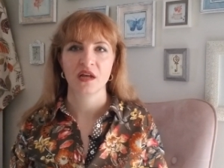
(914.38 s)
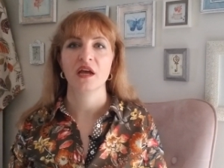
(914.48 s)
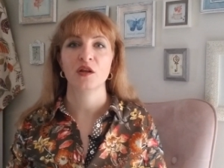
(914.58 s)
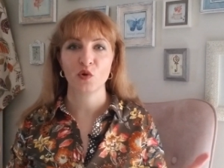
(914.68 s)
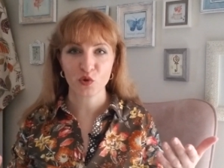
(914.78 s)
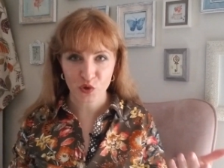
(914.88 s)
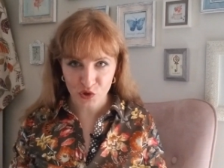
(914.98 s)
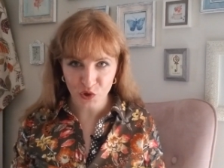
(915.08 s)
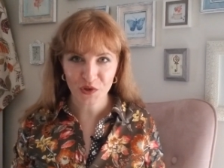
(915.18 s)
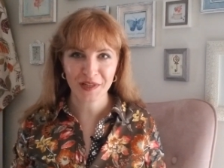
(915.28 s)
And also
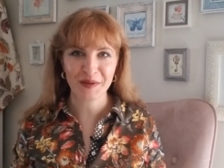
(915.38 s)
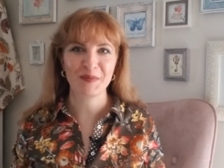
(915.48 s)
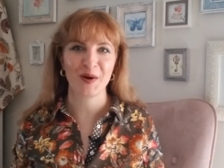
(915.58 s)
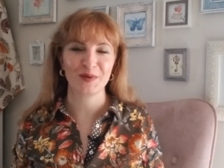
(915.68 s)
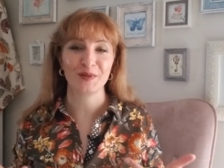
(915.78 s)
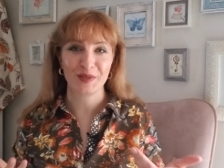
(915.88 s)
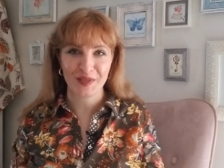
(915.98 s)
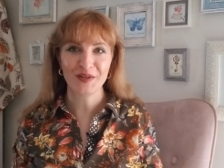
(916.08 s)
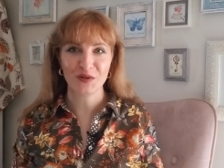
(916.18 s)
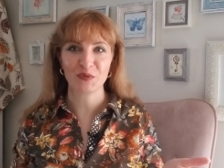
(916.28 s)
talking about it
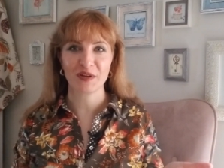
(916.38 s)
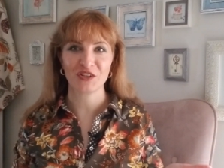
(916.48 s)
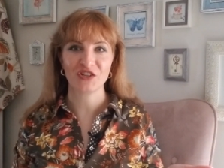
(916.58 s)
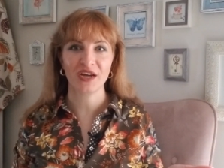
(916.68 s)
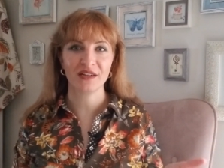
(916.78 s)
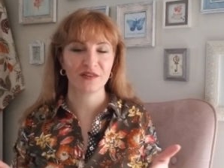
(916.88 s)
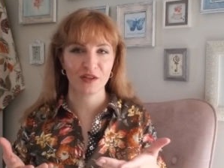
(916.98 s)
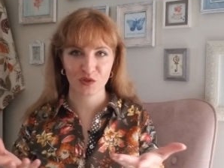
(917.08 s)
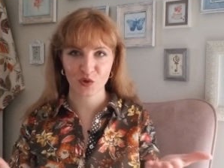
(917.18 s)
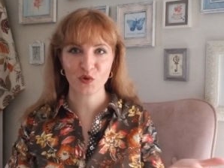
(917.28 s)
here on my channel,
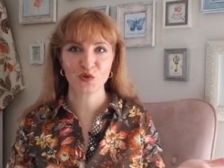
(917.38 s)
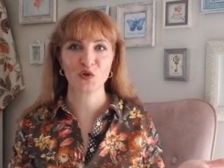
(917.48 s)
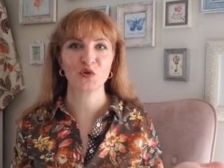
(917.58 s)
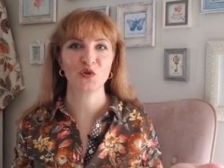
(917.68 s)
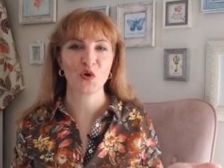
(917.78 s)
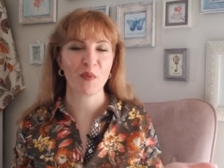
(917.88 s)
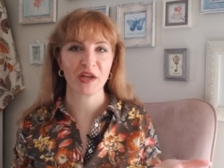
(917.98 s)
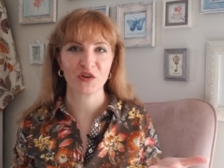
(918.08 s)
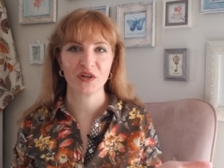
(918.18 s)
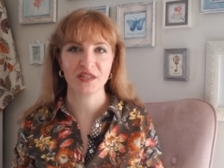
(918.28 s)
that's also,
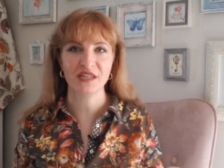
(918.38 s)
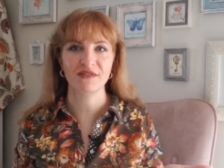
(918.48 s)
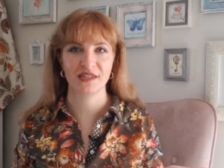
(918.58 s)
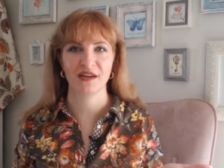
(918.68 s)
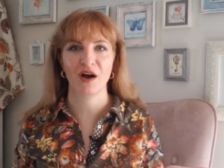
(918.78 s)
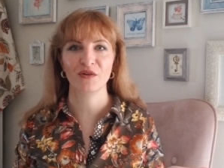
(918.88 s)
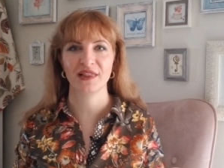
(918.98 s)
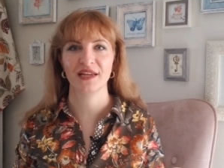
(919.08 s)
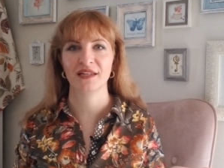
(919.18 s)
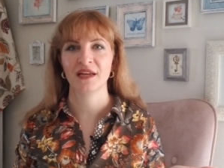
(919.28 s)
my creativity
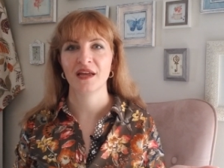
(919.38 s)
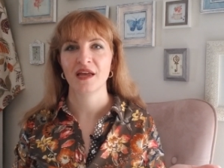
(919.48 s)
outlet.